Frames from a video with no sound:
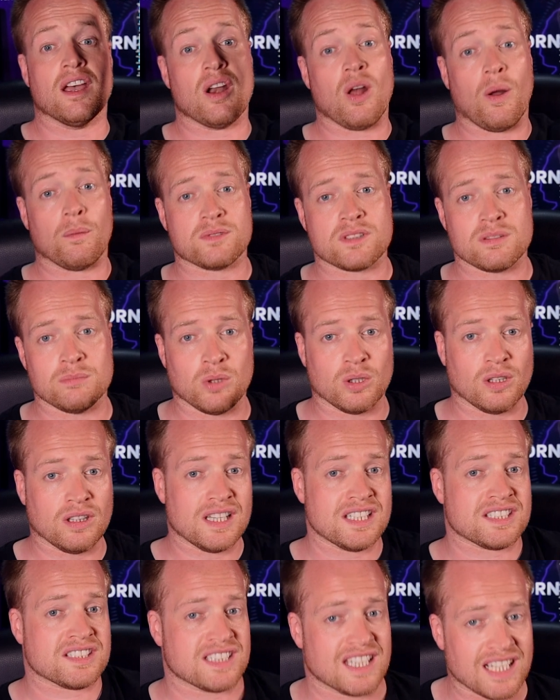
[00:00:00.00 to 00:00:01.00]
an optimal
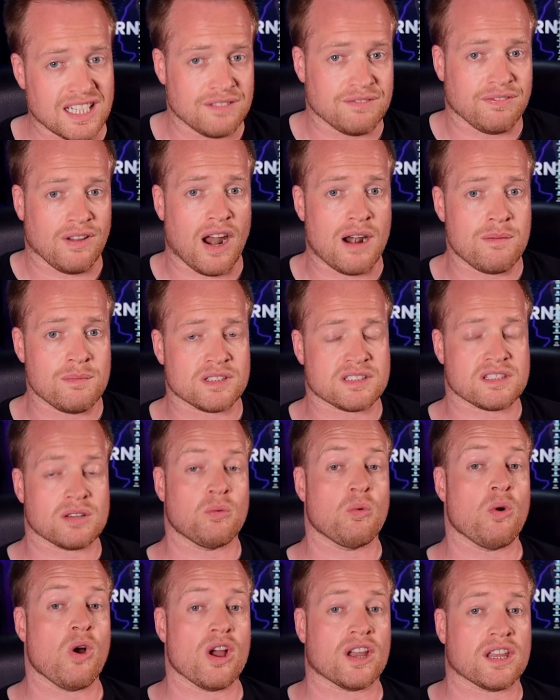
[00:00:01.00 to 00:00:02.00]
listening environment to
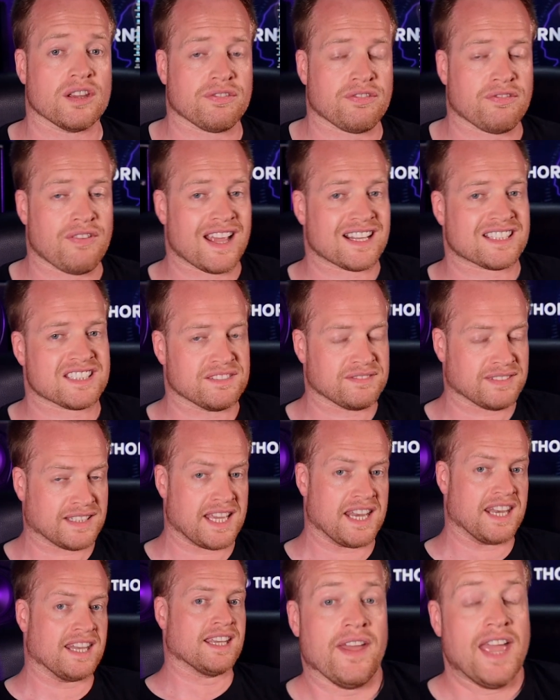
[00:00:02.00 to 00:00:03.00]
work effectively
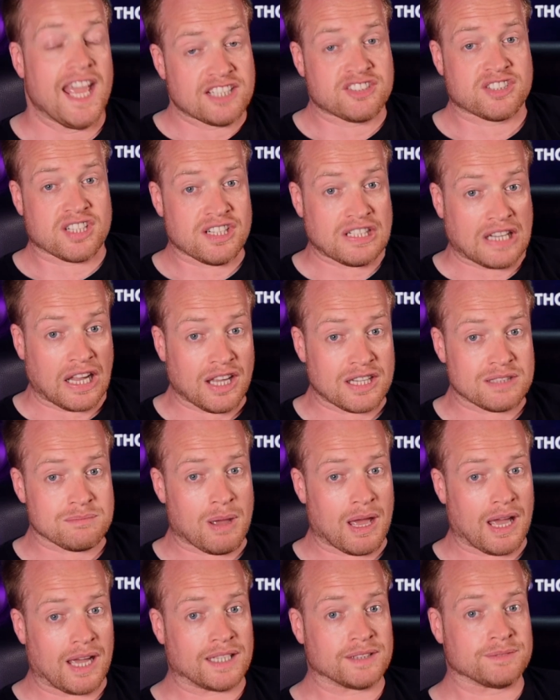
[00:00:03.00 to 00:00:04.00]
in. It's a
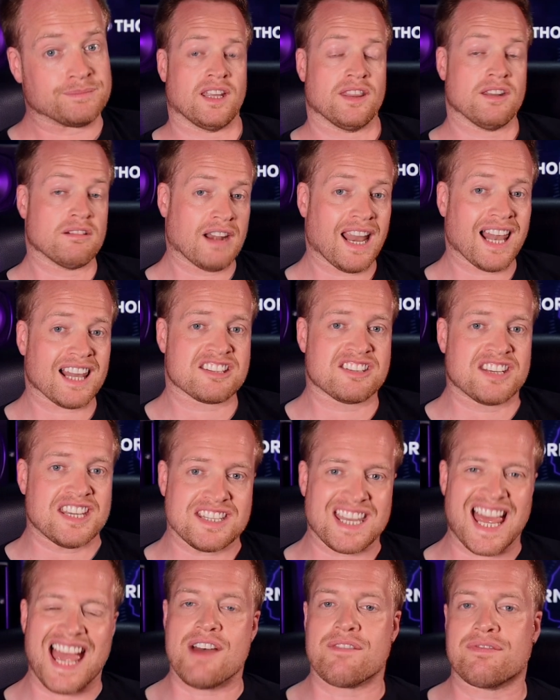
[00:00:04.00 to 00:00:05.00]
nightmare. And the reality
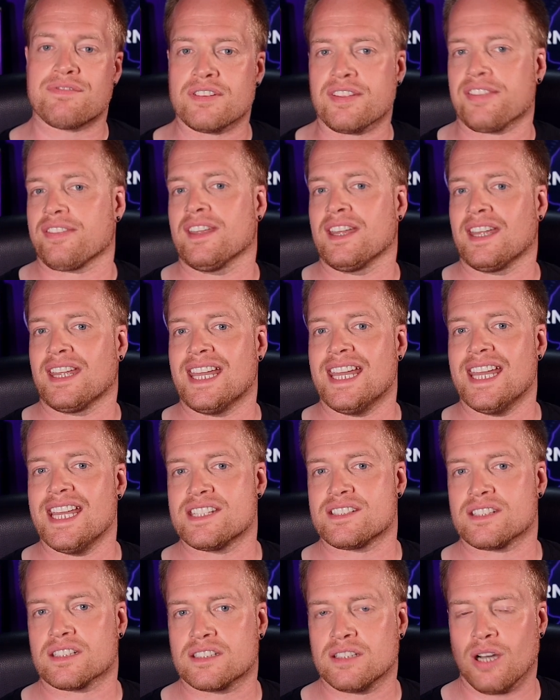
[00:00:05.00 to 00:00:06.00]
is everything
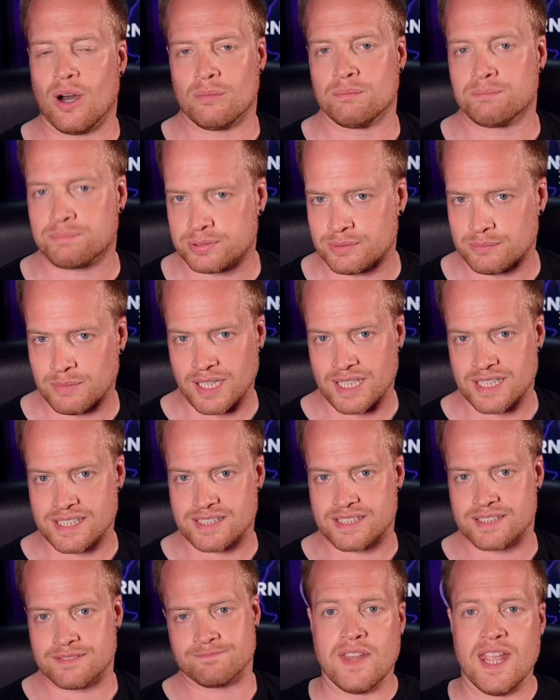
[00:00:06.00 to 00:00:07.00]
is a
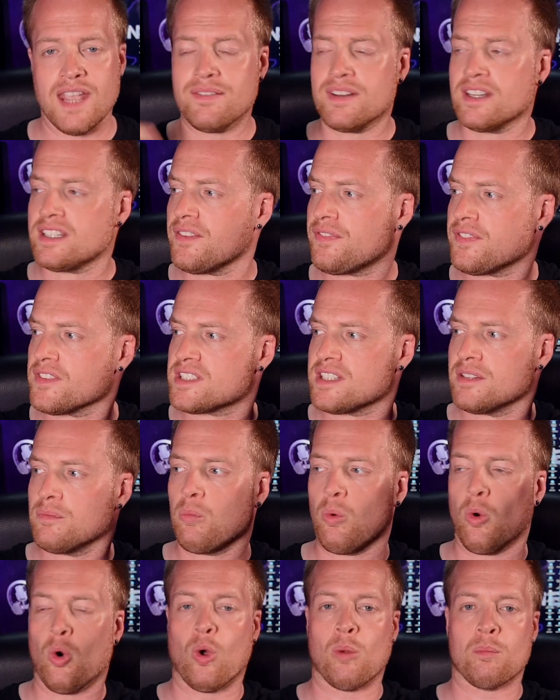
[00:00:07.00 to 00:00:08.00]
compromise. Even a difference in
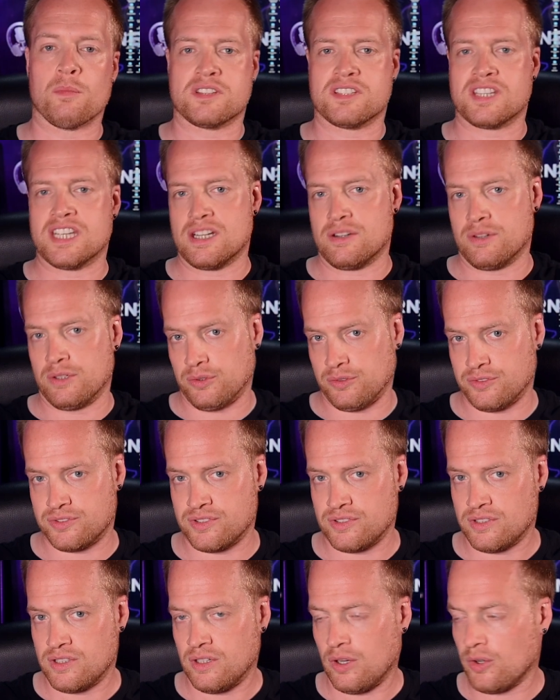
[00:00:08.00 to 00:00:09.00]
wall
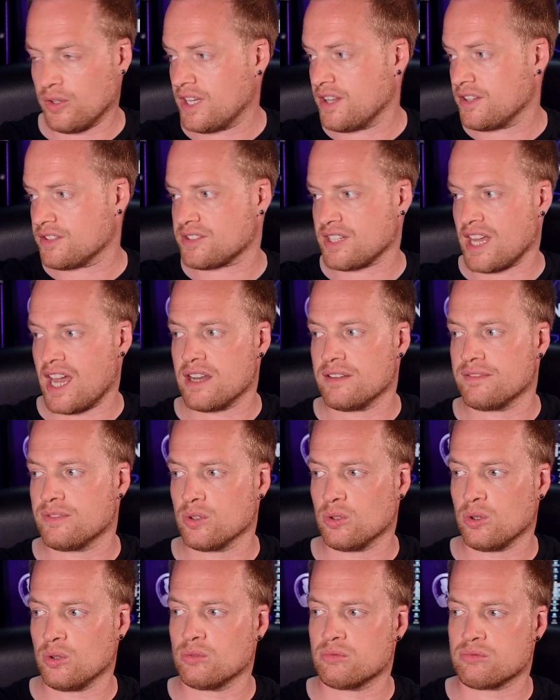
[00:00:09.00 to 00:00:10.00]
materials on either side of
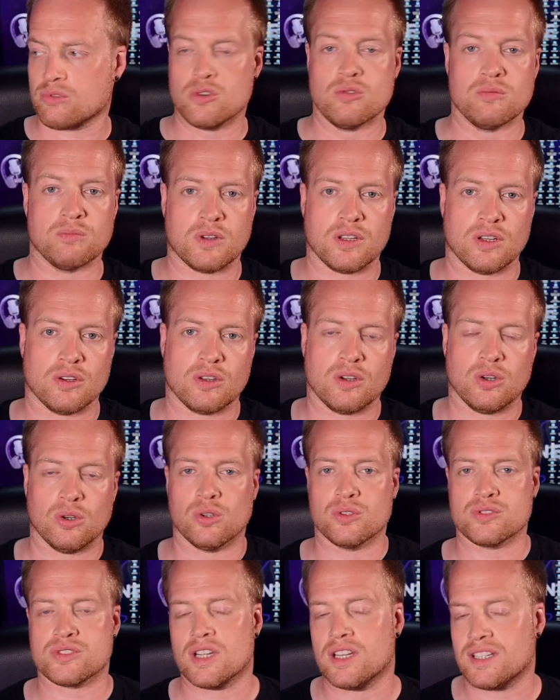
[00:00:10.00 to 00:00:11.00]
your room can
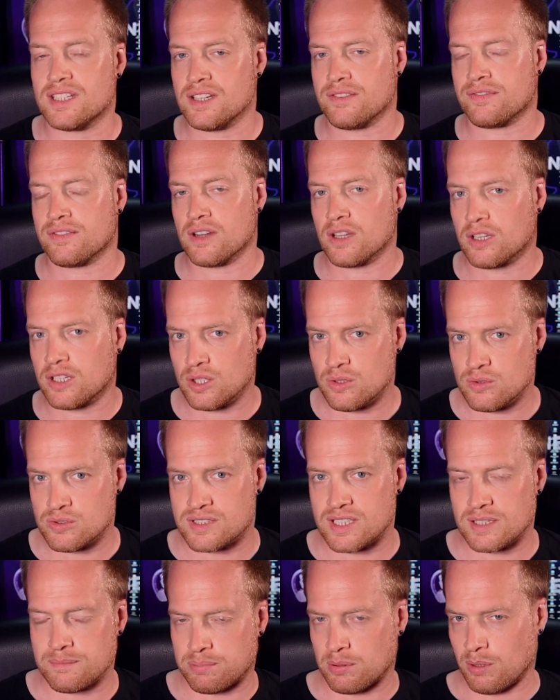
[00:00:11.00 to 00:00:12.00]
cause a different
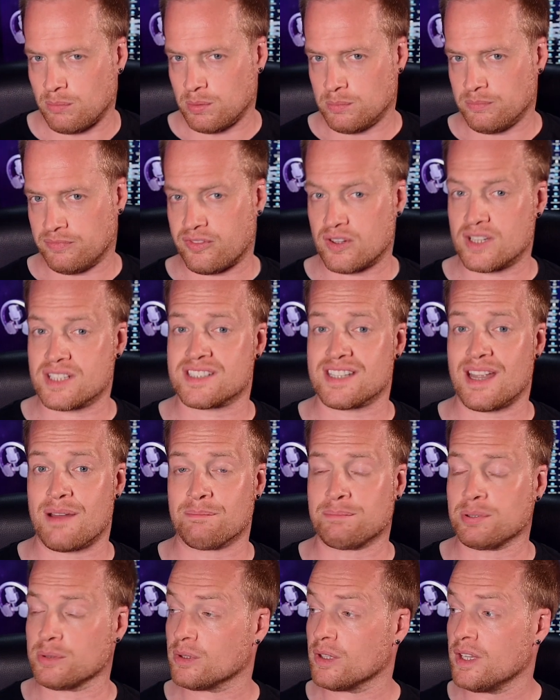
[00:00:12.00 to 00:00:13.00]
acoustic problem. For
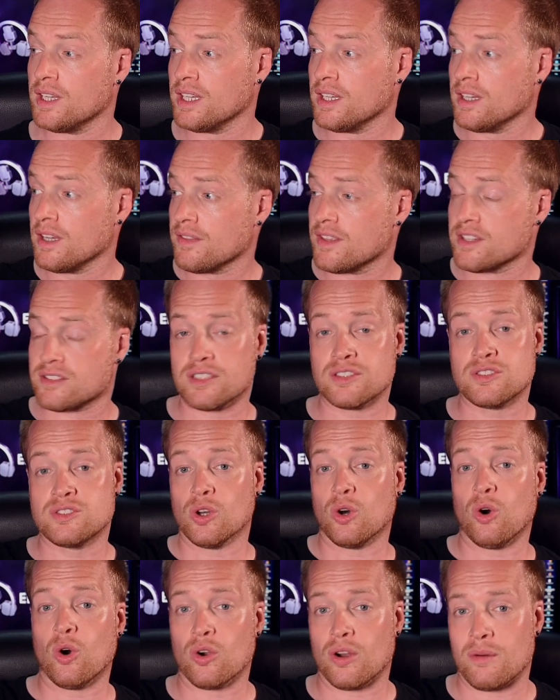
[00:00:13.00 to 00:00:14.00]
example, there's a
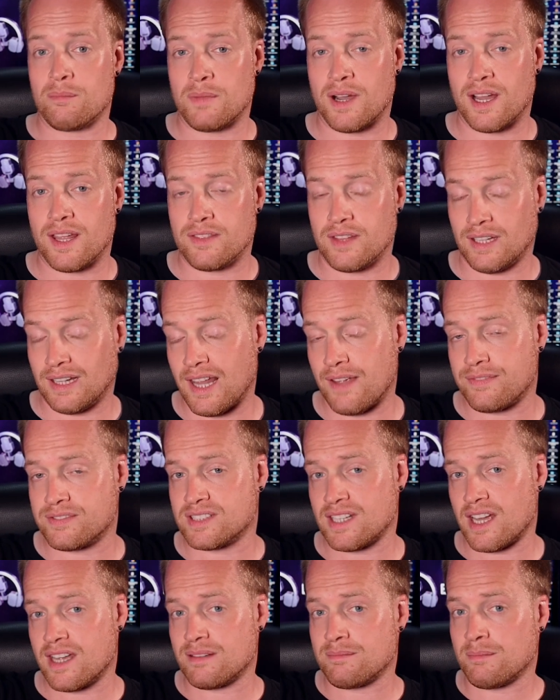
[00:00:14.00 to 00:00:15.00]
door on the left
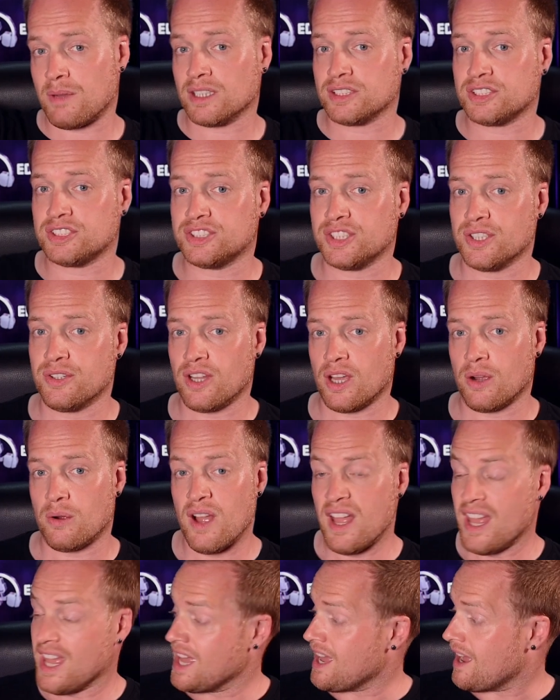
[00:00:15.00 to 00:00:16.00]
side of my studio,
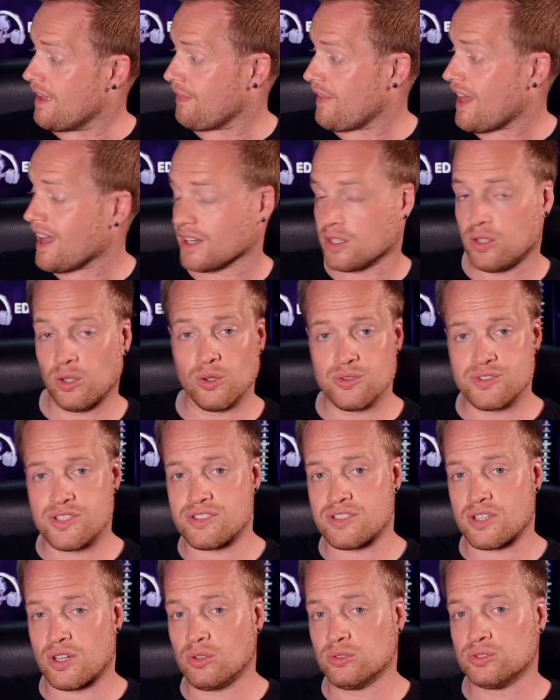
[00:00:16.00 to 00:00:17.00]
and that
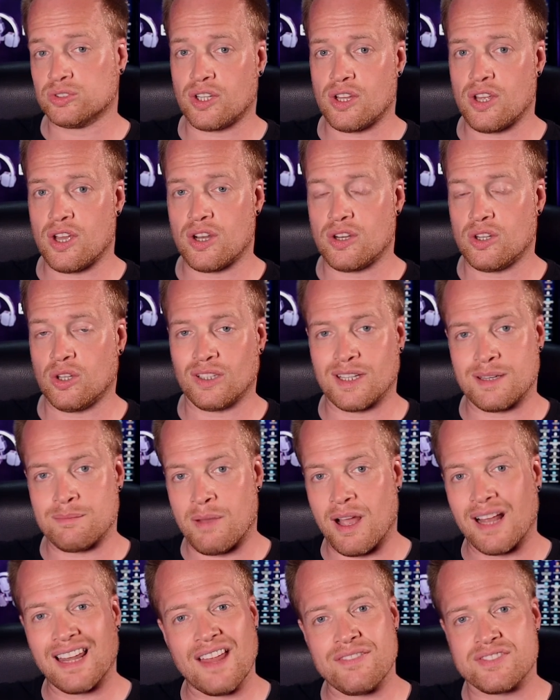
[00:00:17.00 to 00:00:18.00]
causes the 100 hertz null in
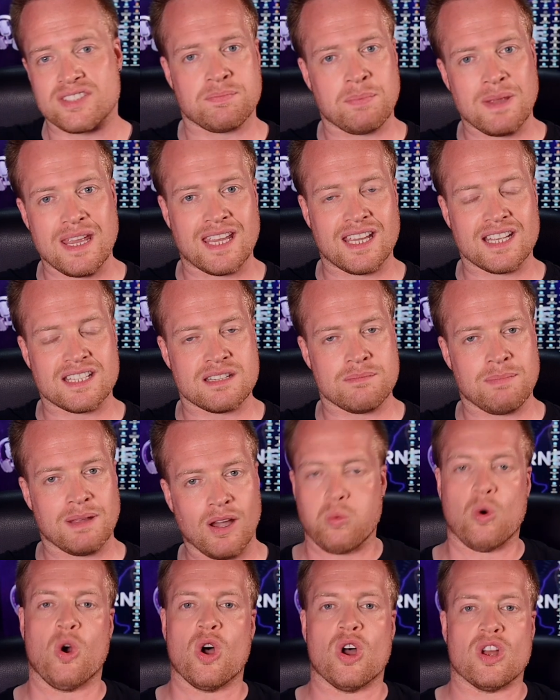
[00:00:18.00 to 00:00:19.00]
my left speaker to be
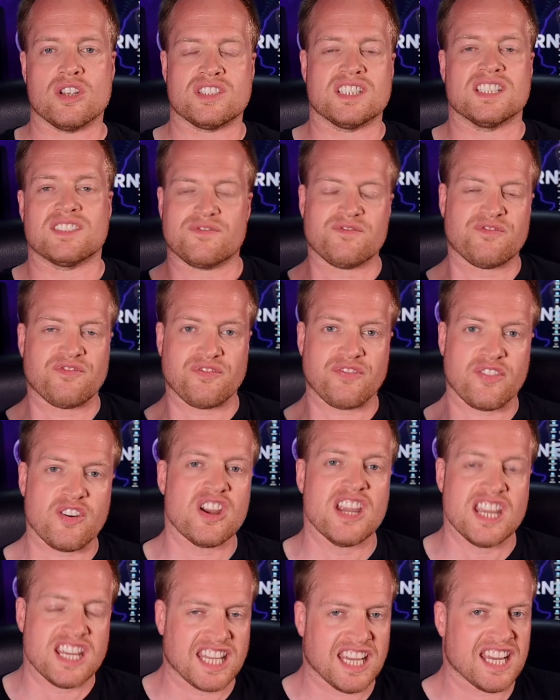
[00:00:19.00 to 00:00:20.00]
worse. It's
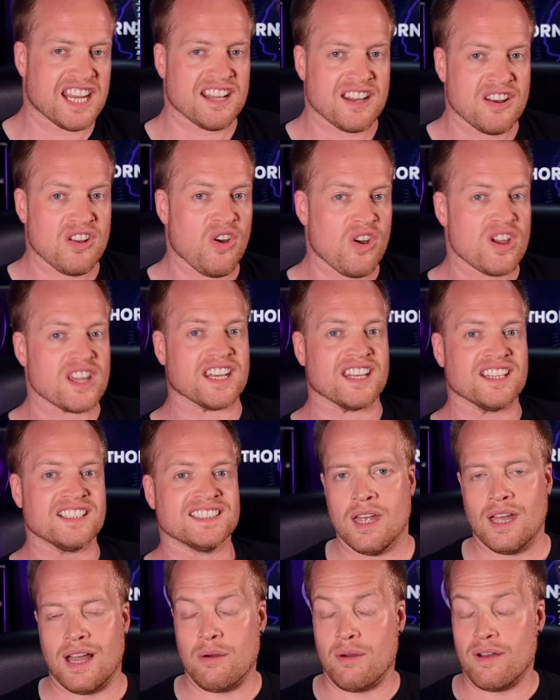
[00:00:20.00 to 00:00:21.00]
freaking annoying.
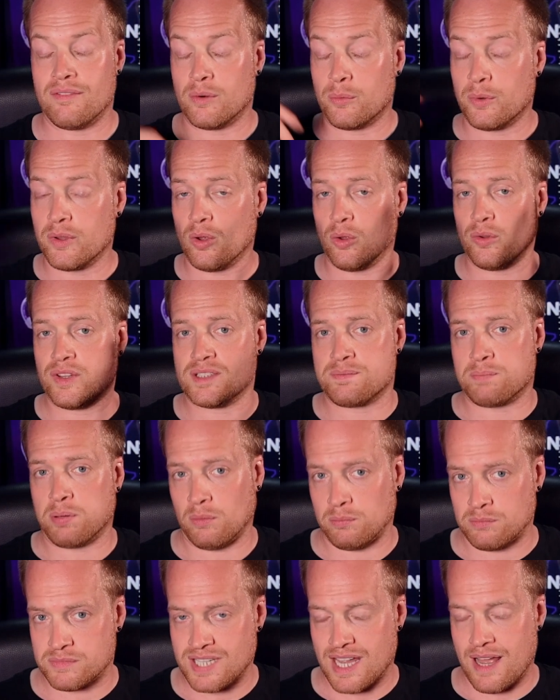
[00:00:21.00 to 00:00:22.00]
However, with all these
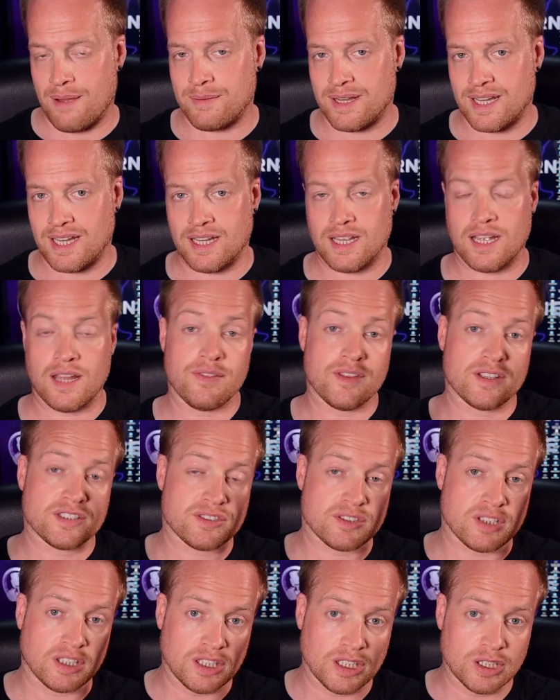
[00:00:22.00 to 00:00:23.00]
problems happening and the
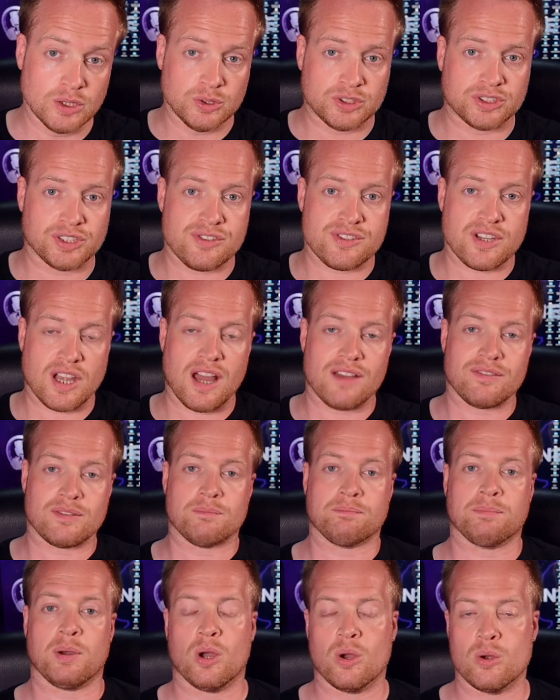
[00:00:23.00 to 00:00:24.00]
solutions that I've
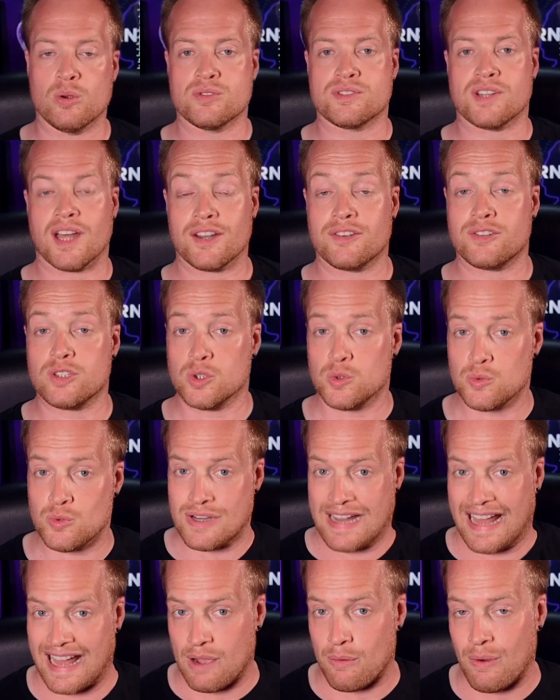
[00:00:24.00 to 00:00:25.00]
imposed, I do
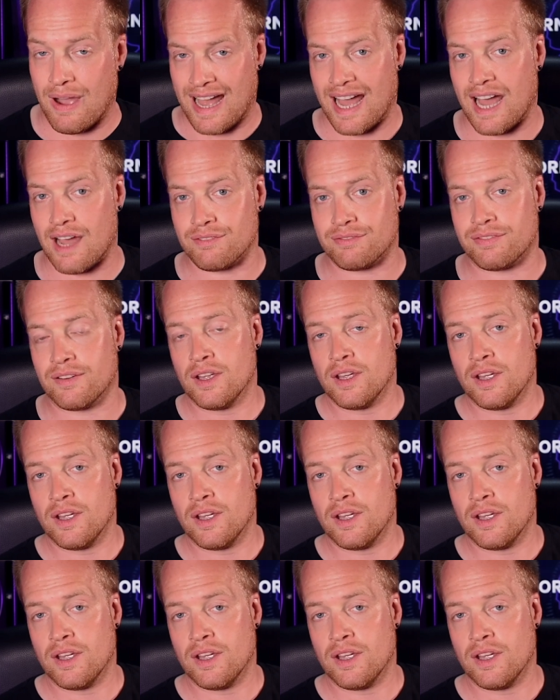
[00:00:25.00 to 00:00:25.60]
now have